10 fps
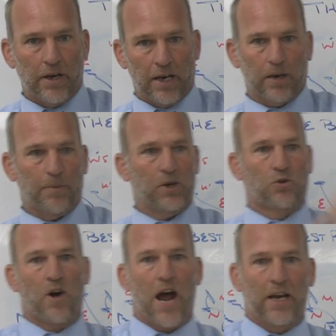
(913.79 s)
it could be
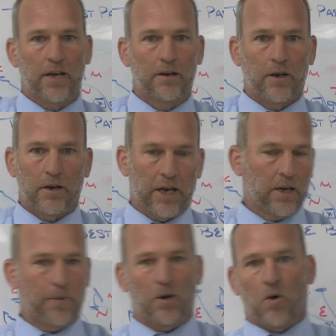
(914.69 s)
dragon, it
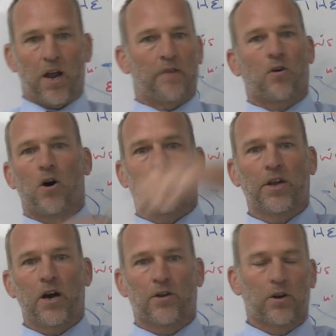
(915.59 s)
could be whatever all
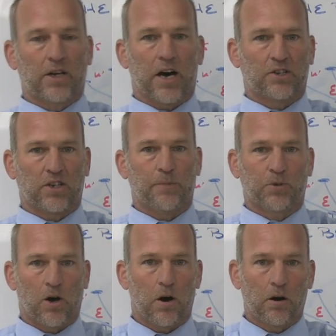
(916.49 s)
the other
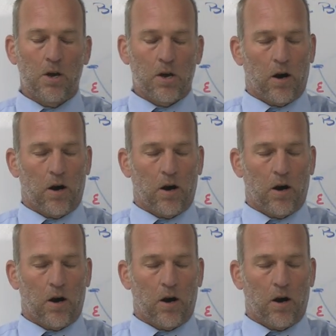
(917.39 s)
concepts are.